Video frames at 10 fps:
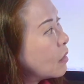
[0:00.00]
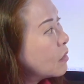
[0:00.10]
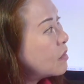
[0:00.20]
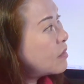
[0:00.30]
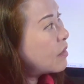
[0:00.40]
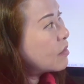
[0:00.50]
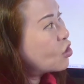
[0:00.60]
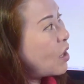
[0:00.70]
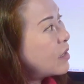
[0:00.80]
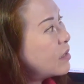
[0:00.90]
These are the
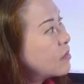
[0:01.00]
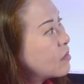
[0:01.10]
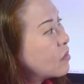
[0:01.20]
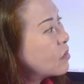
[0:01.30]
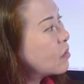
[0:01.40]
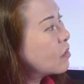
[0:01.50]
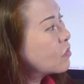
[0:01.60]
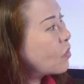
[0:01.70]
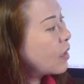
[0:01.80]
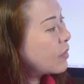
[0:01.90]
Chinese
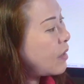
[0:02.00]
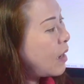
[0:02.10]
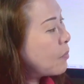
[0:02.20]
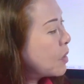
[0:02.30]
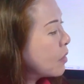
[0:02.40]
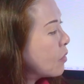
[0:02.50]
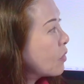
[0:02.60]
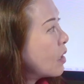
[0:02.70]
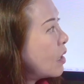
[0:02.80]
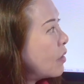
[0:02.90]
zodiac timing,
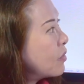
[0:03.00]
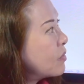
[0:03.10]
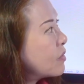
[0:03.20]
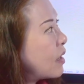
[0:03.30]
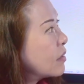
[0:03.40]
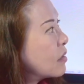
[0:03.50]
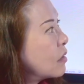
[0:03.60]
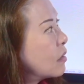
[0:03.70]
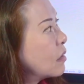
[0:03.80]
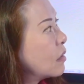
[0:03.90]
okay, and these are
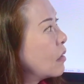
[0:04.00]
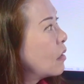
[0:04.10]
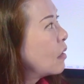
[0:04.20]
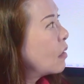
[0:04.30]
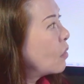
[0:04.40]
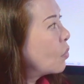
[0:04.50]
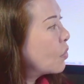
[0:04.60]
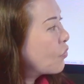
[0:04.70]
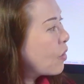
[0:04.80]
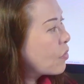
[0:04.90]
the lower
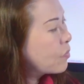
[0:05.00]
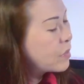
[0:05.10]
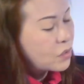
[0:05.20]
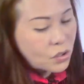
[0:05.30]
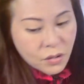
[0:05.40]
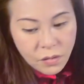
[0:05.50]
trigram digit.